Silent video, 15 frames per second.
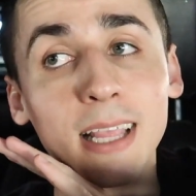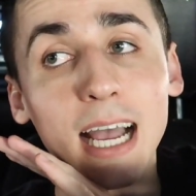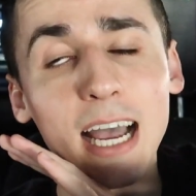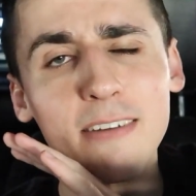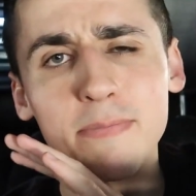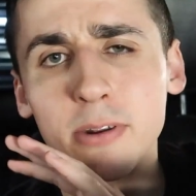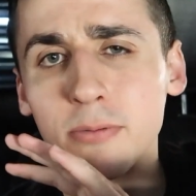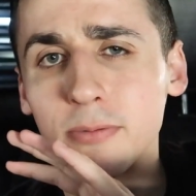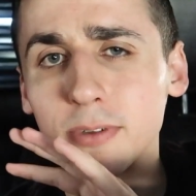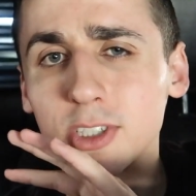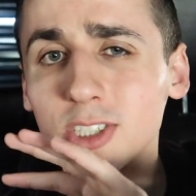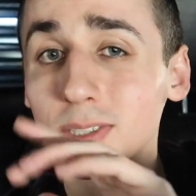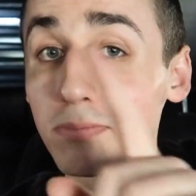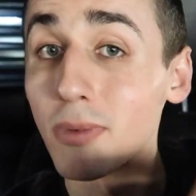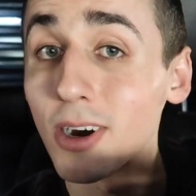I've been
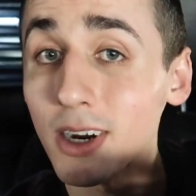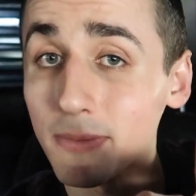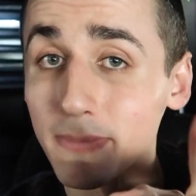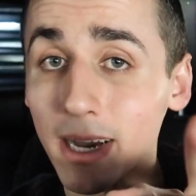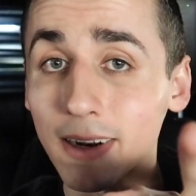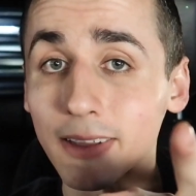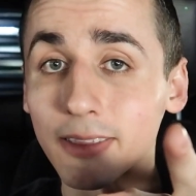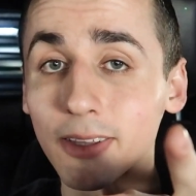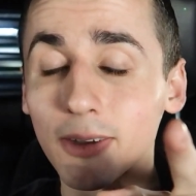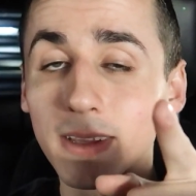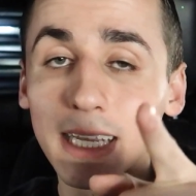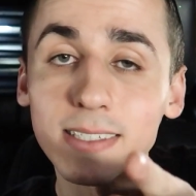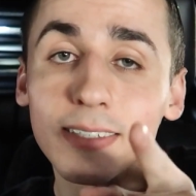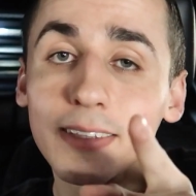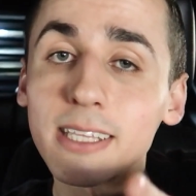smart about it though.
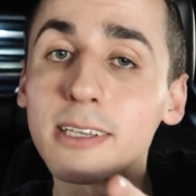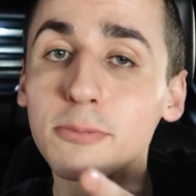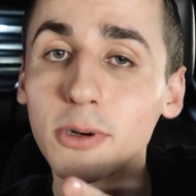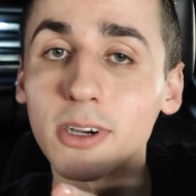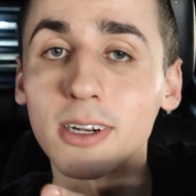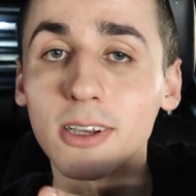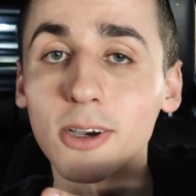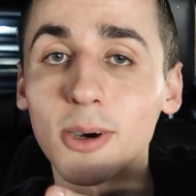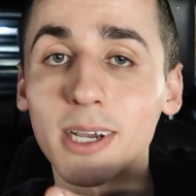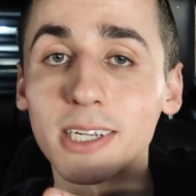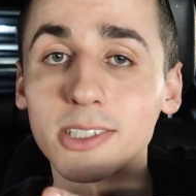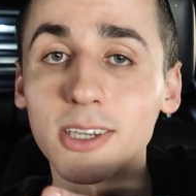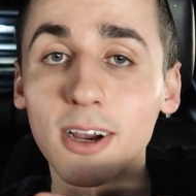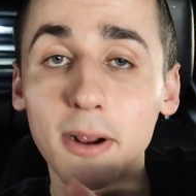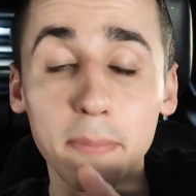That's the thing we're gonna go ahead
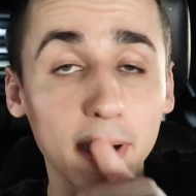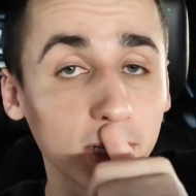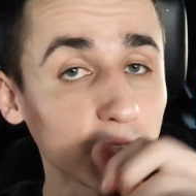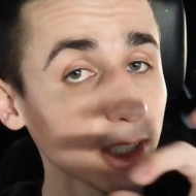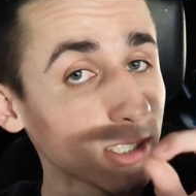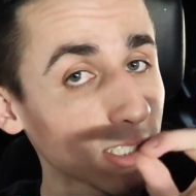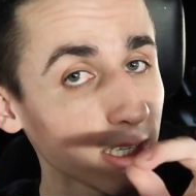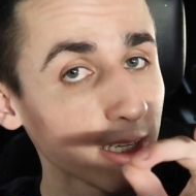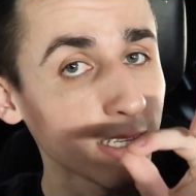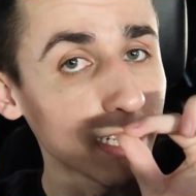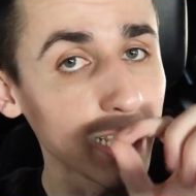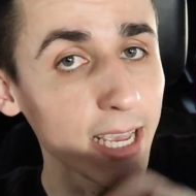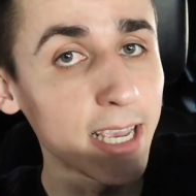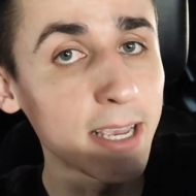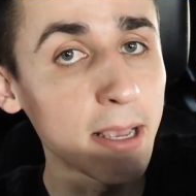and talk about just in
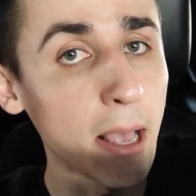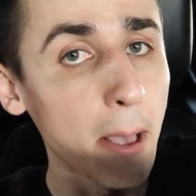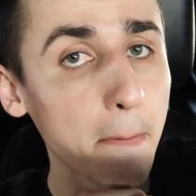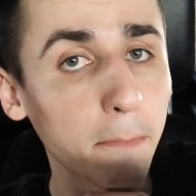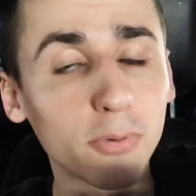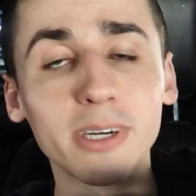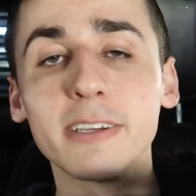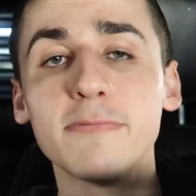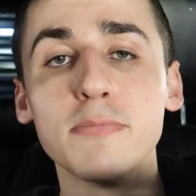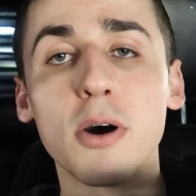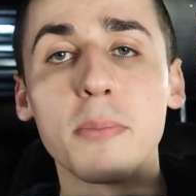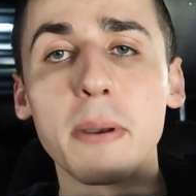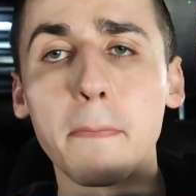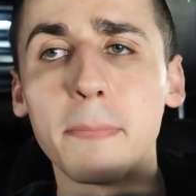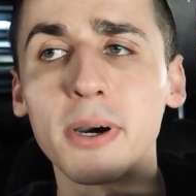a brief moment,